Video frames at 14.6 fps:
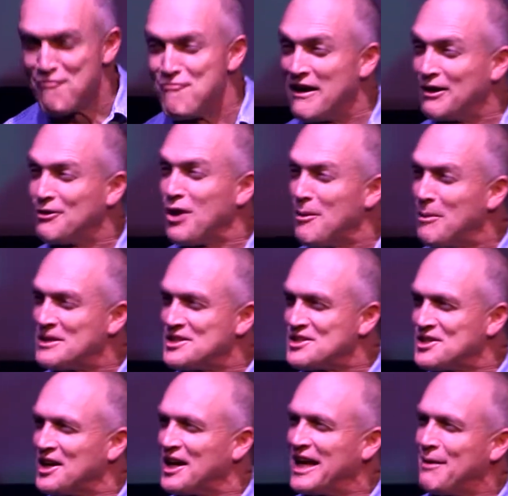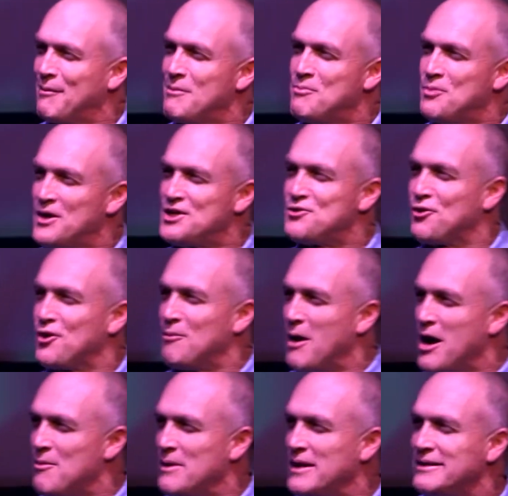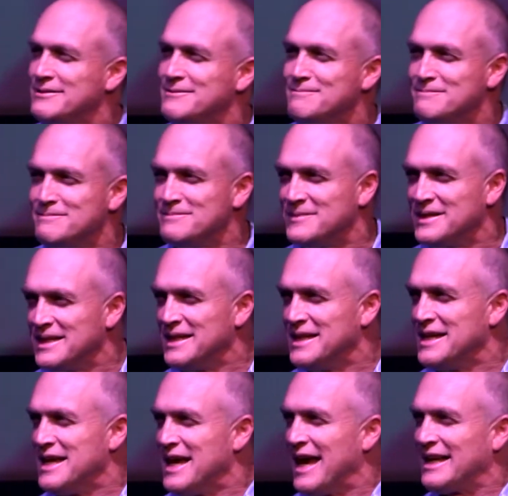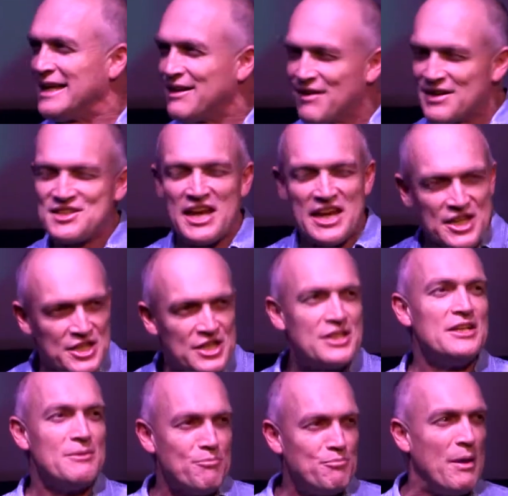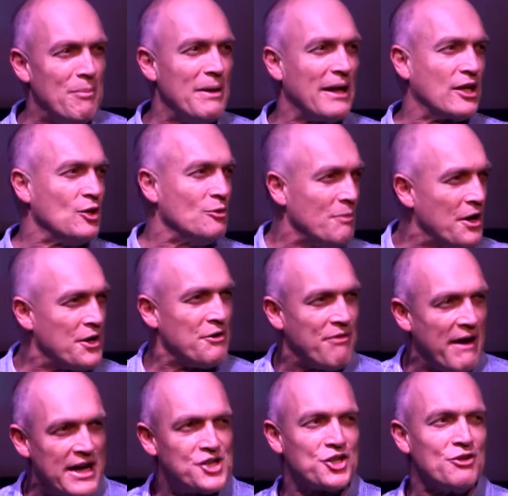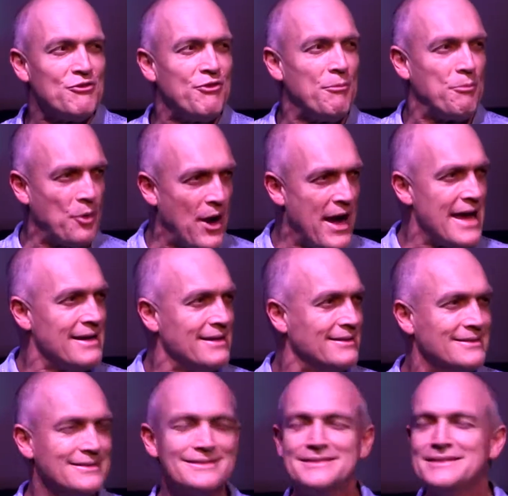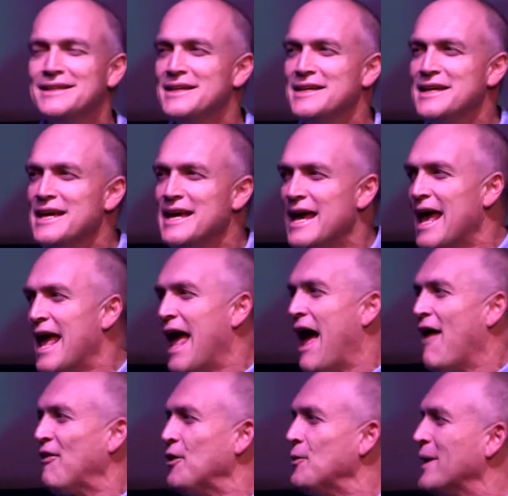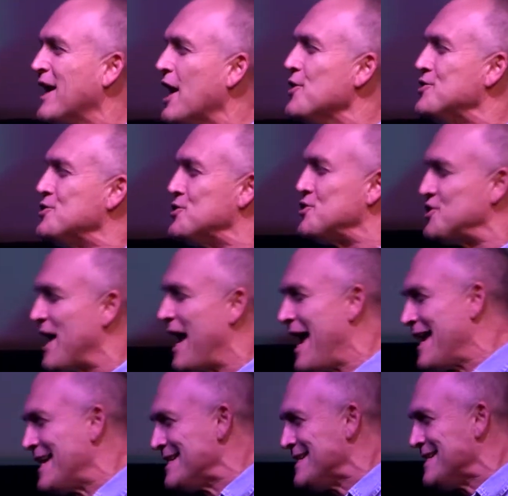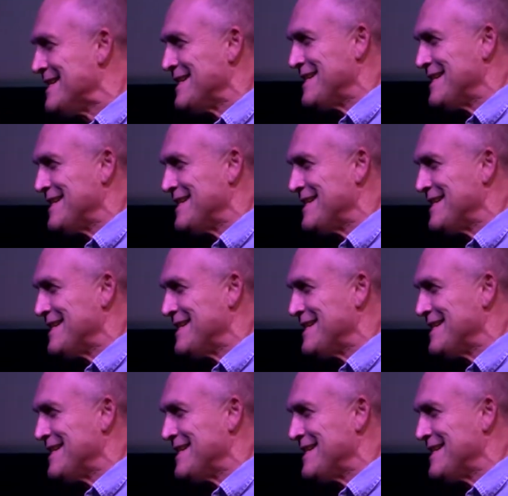Vic Roberts is going to come and preach for a moment and give us a biblical motivation for prayer. And then we're going to stand